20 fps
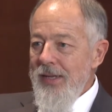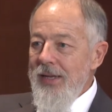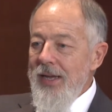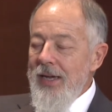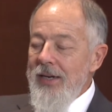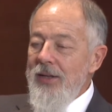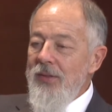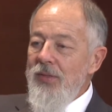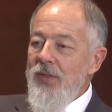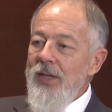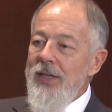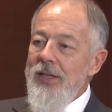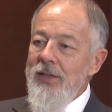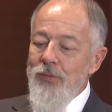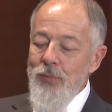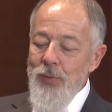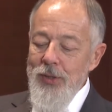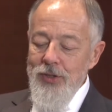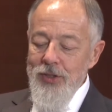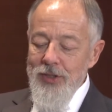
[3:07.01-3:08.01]
And I think
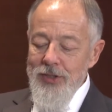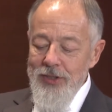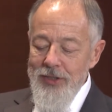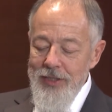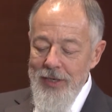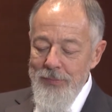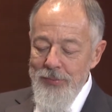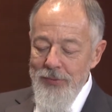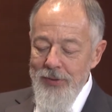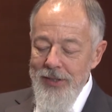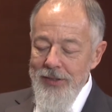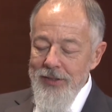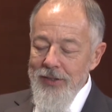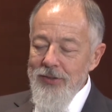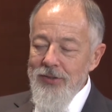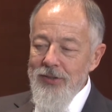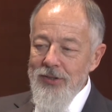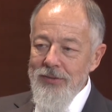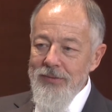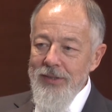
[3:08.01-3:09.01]
if we just separate
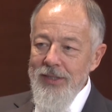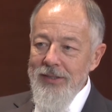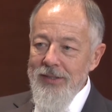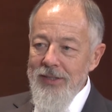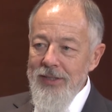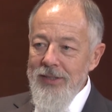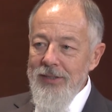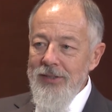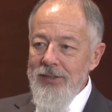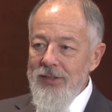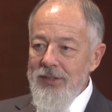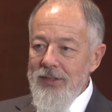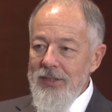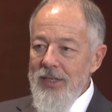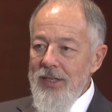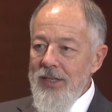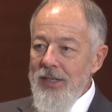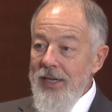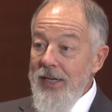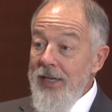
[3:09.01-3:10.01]
those three things
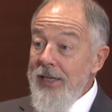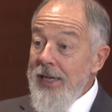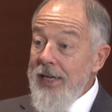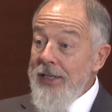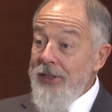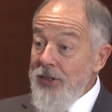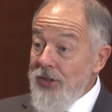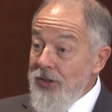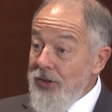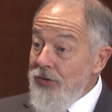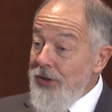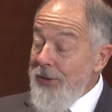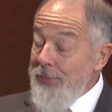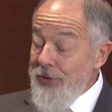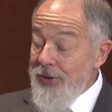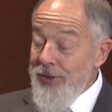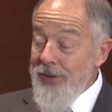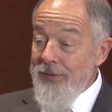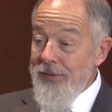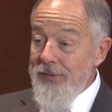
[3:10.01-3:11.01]
in our
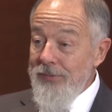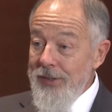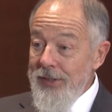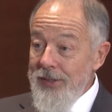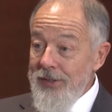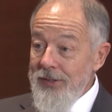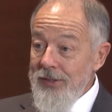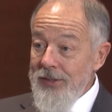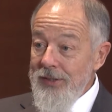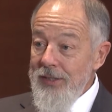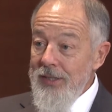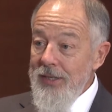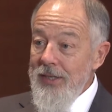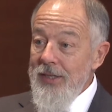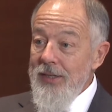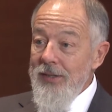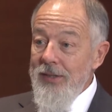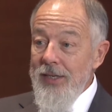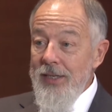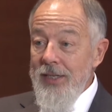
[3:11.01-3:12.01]
description of the risk,
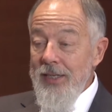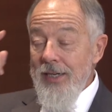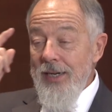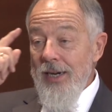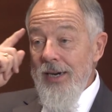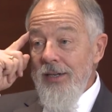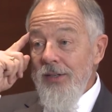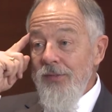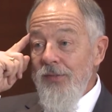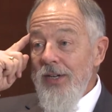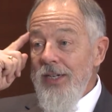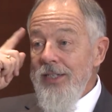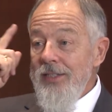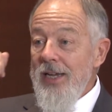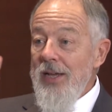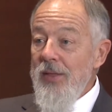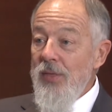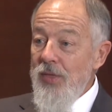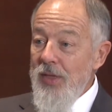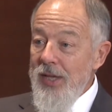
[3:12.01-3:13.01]
then it clarifies
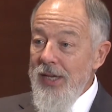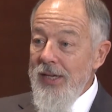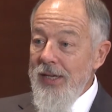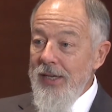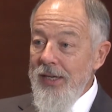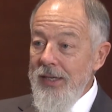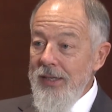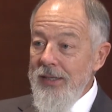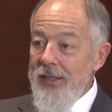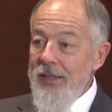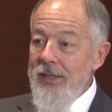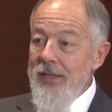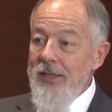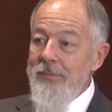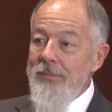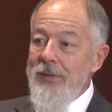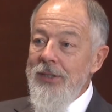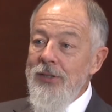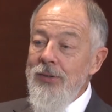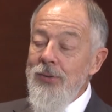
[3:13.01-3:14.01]
our thinking,
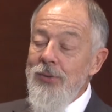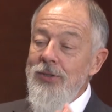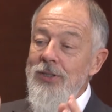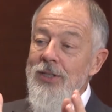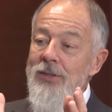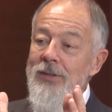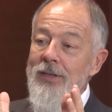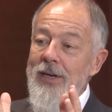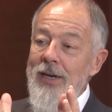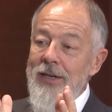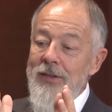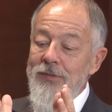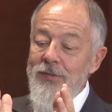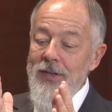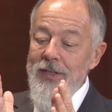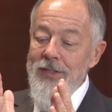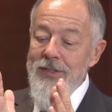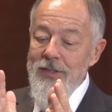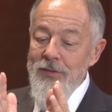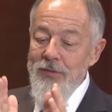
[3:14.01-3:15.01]
but it also
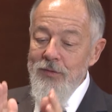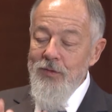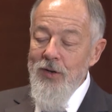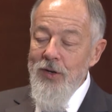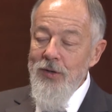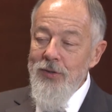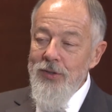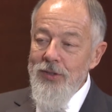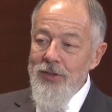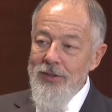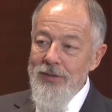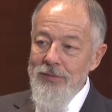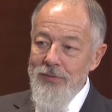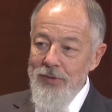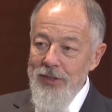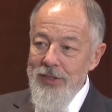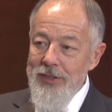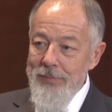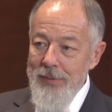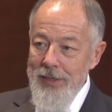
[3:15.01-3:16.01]
clarifies the focus of
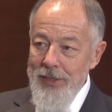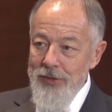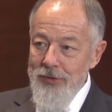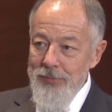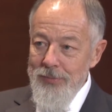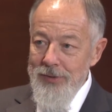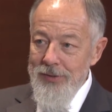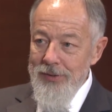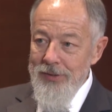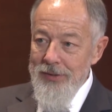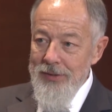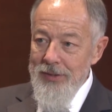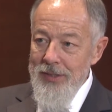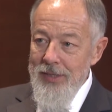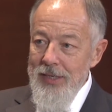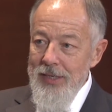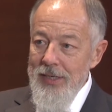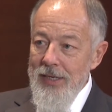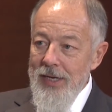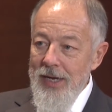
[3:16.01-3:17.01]
risk management.
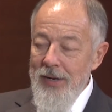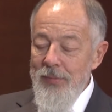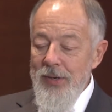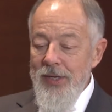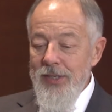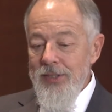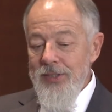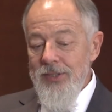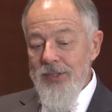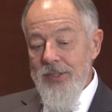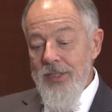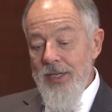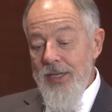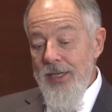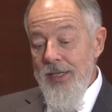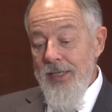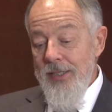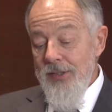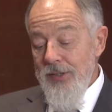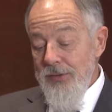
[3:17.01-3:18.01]
And we can
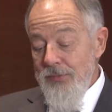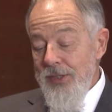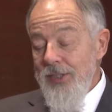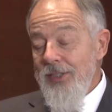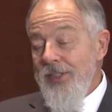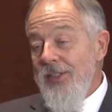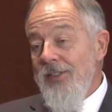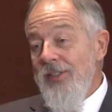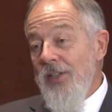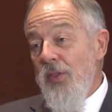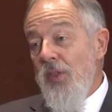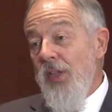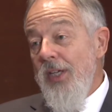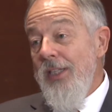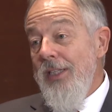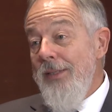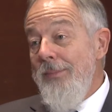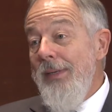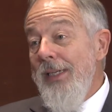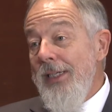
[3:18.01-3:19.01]
say the risk is the thing
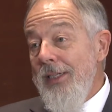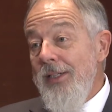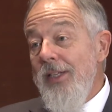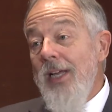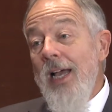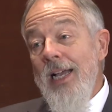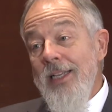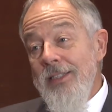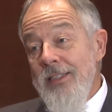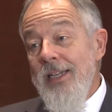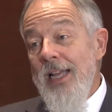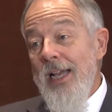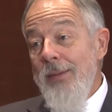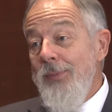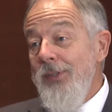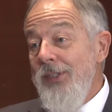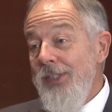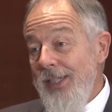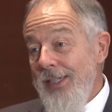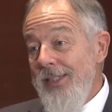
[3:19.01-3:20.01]
in the middle that hasn't
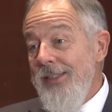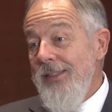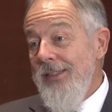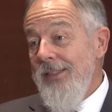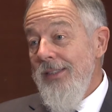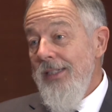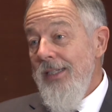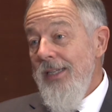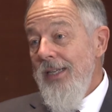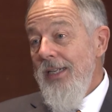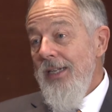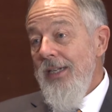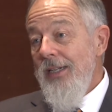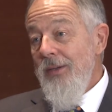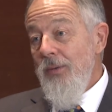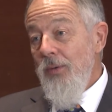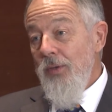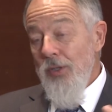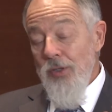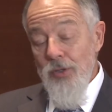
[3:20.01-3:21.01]
happened yet.
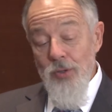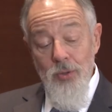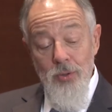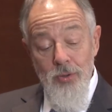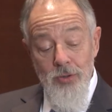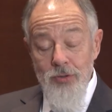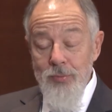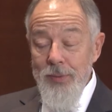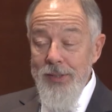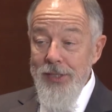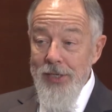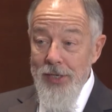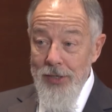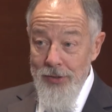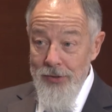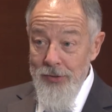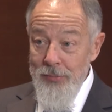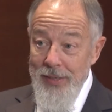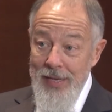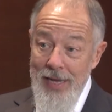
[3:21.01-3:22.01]
The cause we
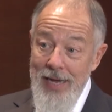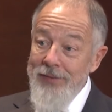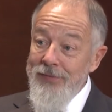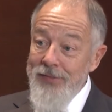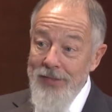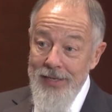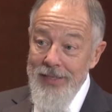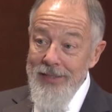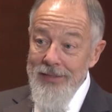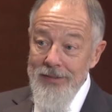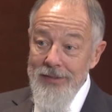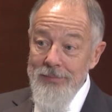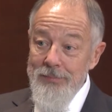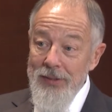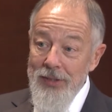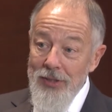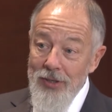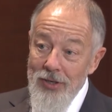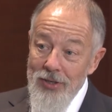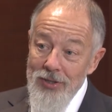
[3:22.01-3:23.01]
know, we have that.
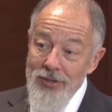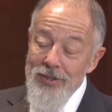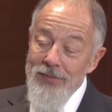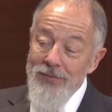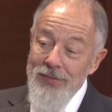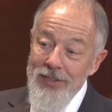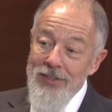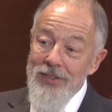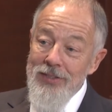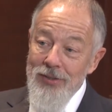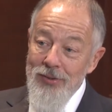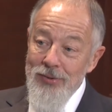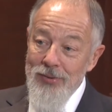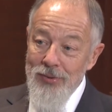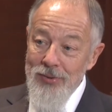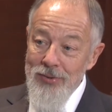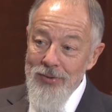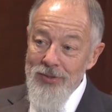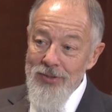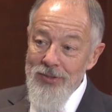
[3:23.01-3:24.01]
Because of this
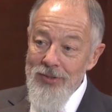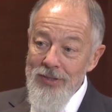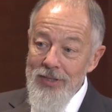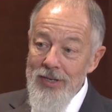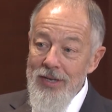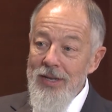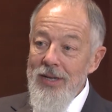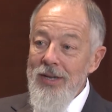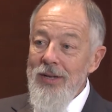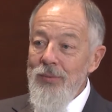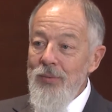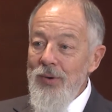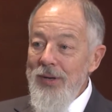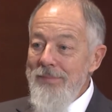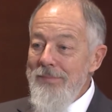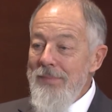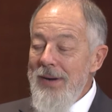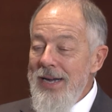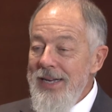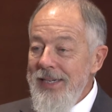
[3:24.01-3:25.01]
cause, we
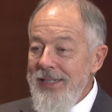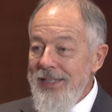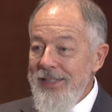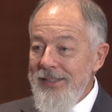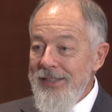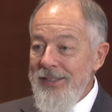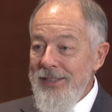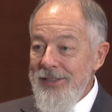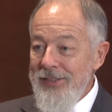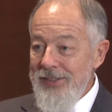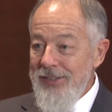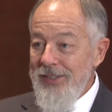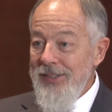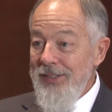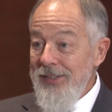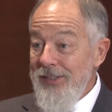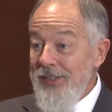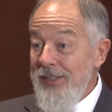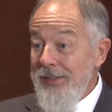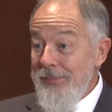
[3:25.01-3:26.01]
might get an
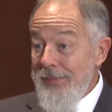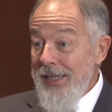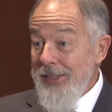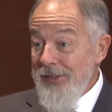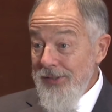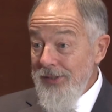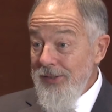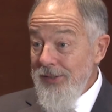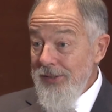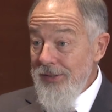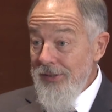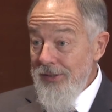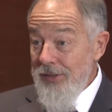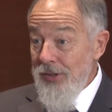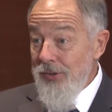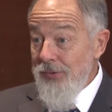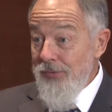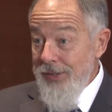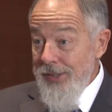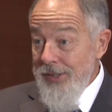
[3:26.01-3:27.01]
uncertainty that matters,
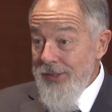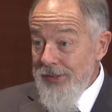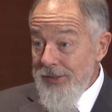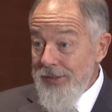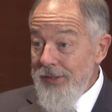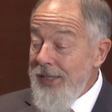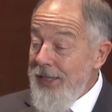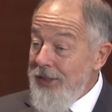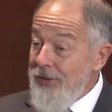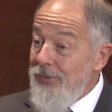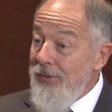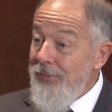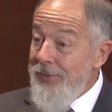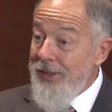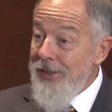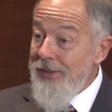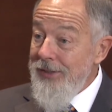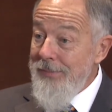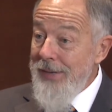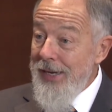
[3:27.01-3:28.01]
the risk, that's what we're
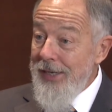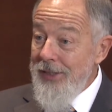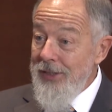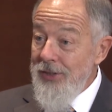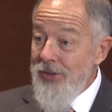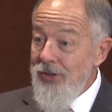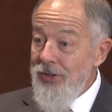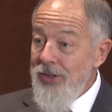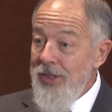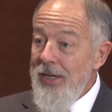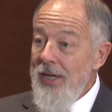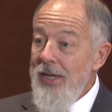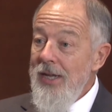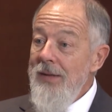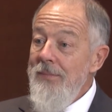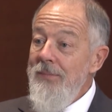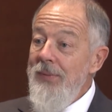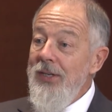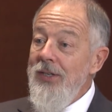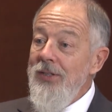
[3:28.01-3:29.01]
going to manage.
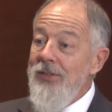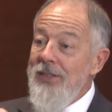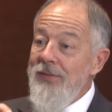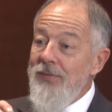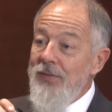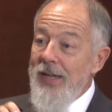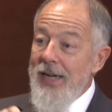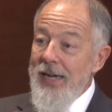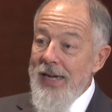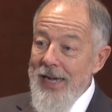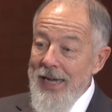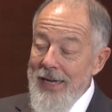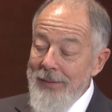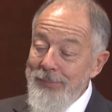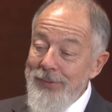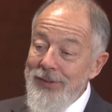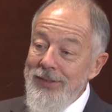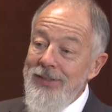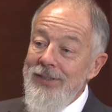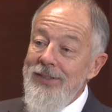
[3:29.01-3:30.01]
Because if that
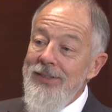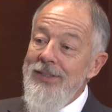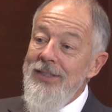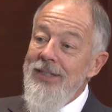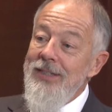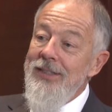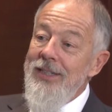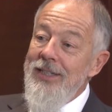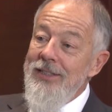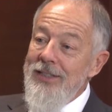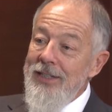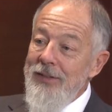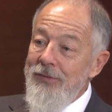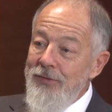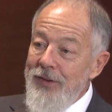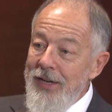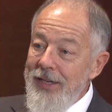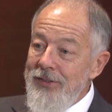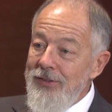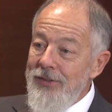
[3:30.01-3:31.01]
happens, there's an
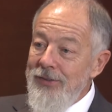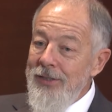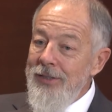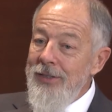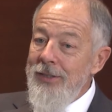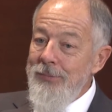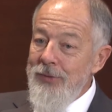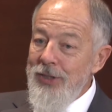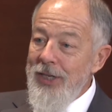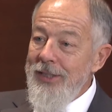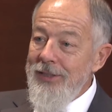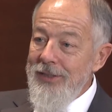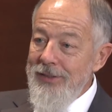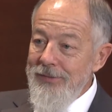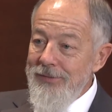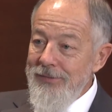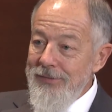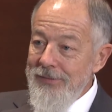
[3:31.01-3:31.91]
effect on an objective.